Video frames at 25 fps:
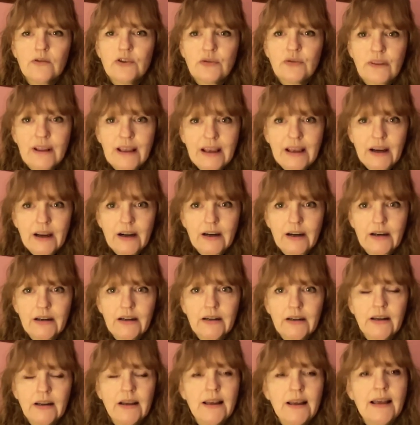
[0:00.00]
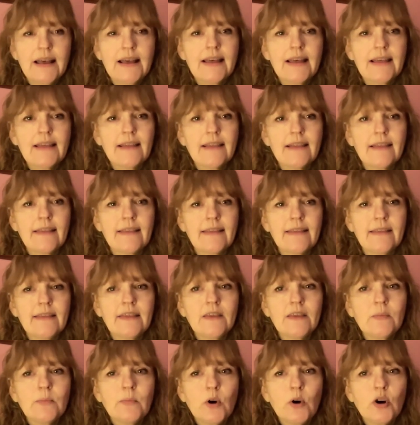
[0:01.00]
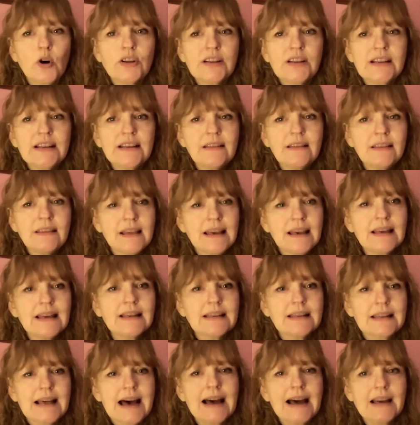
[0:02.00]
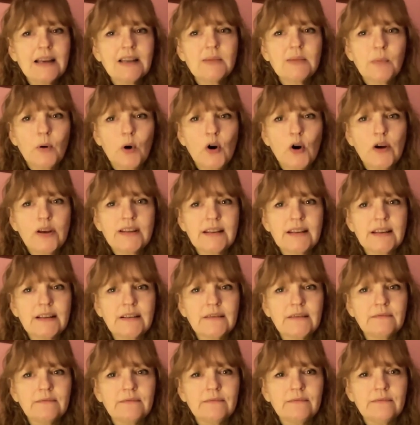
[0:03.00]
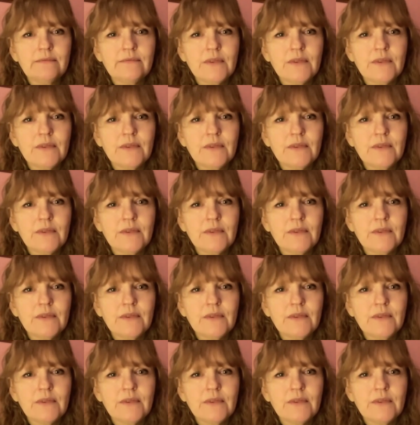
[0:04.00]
trigger, the body thinks that is poison.